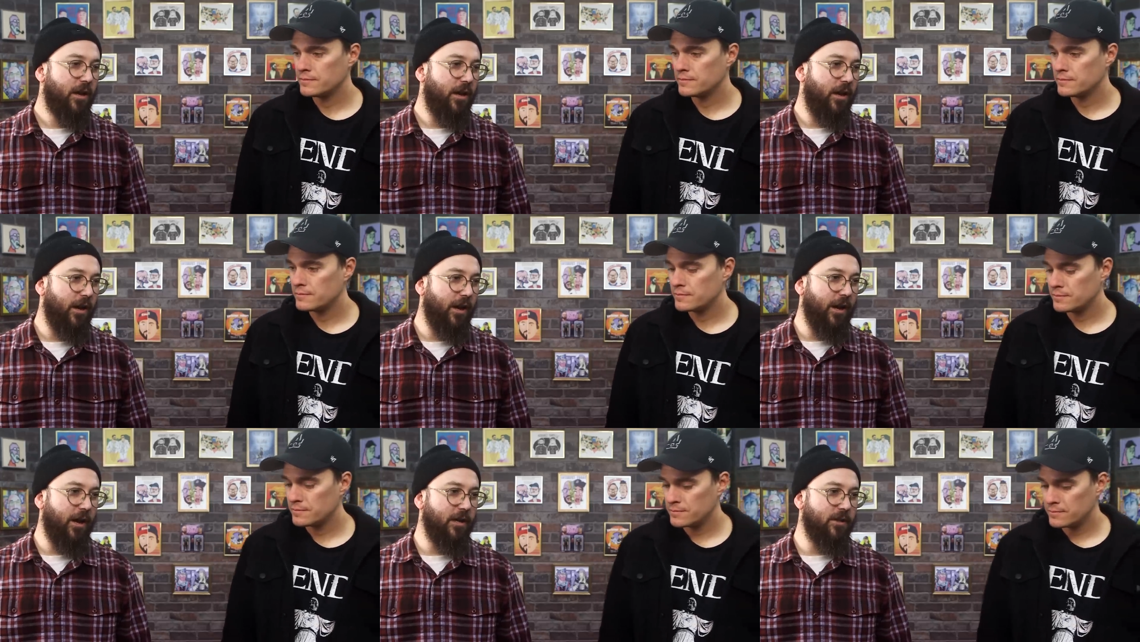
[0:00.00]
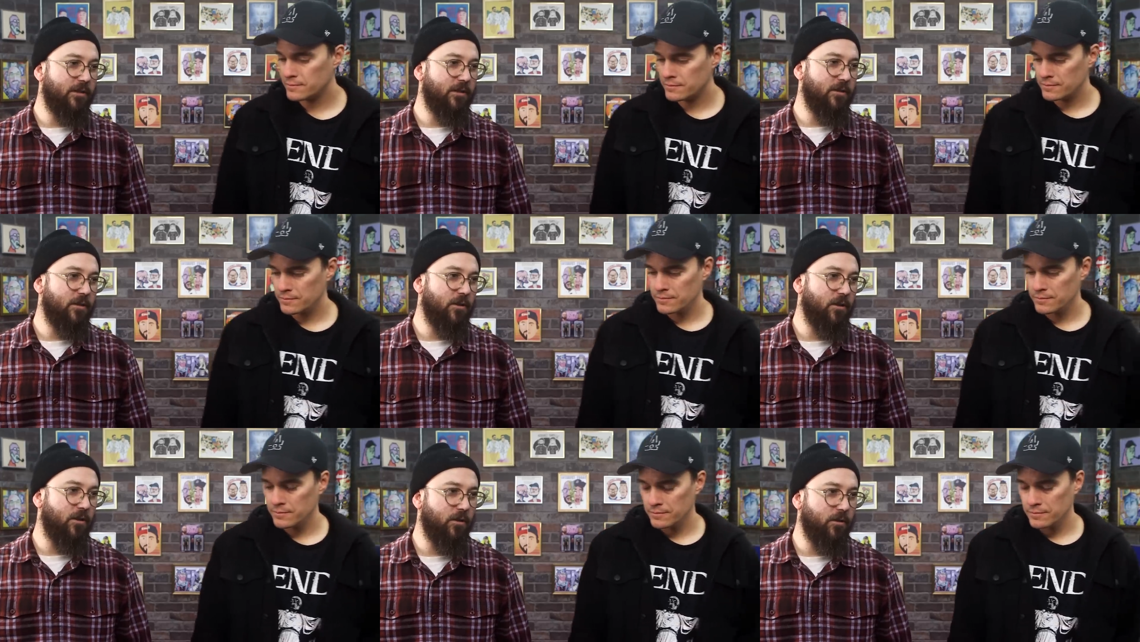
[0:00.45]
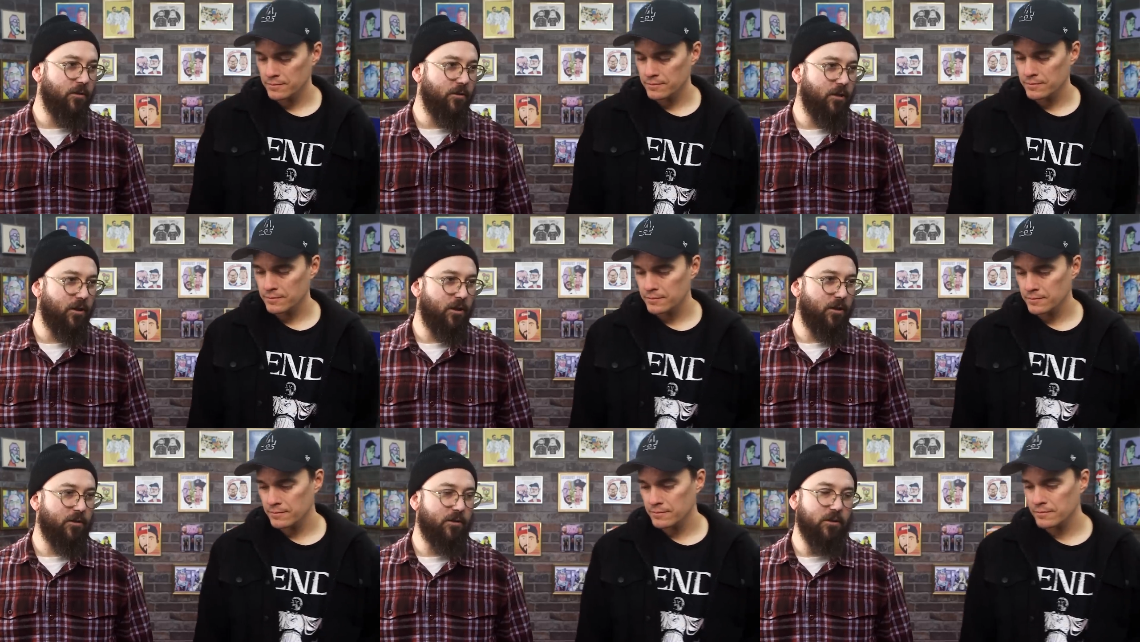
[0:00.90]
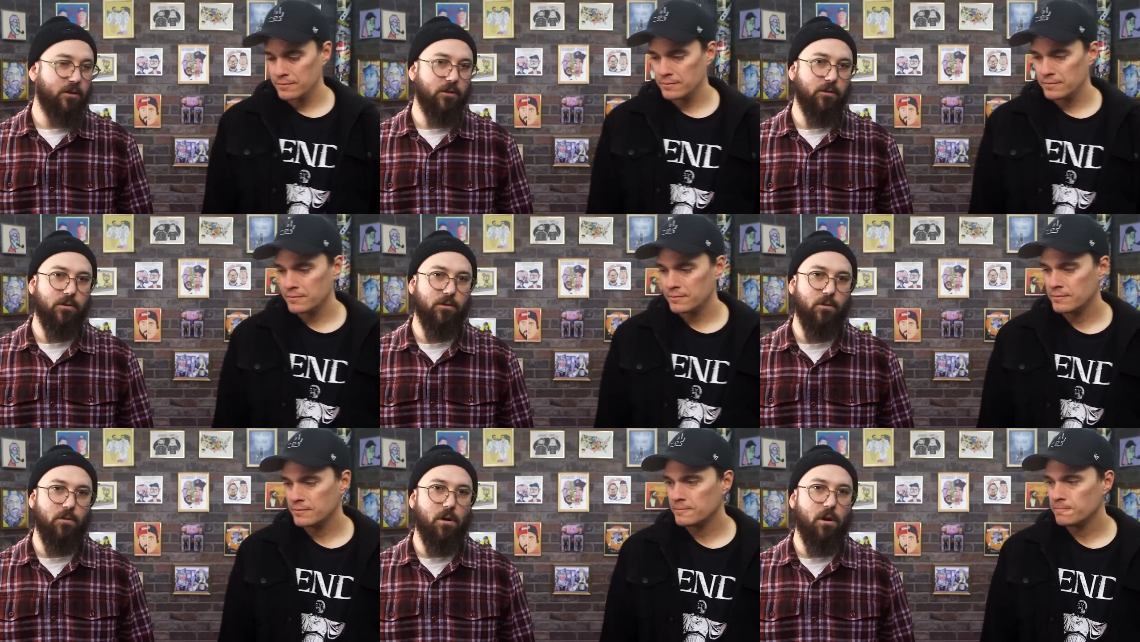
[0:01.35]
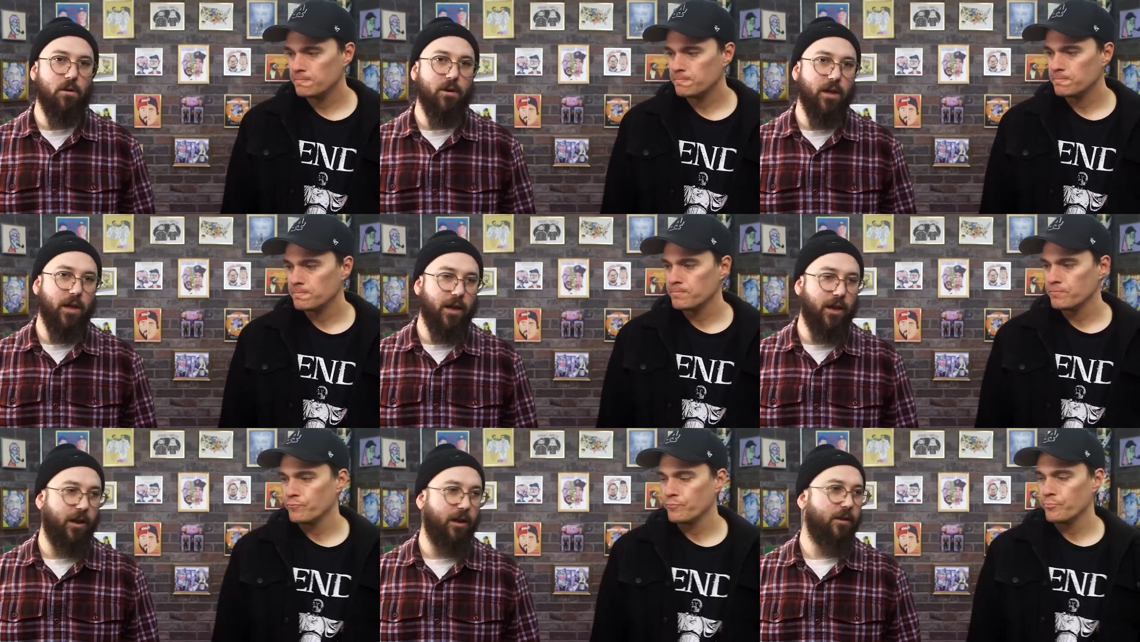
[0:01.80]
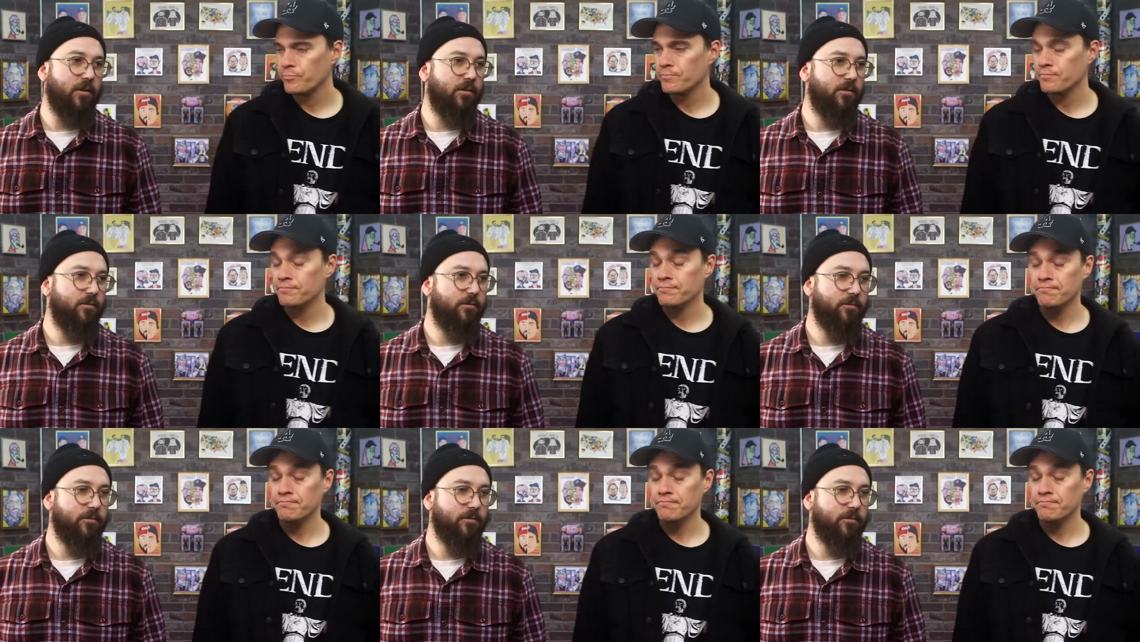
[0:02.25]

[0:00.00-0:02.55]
Speaker 1: and still, uh, still do okay.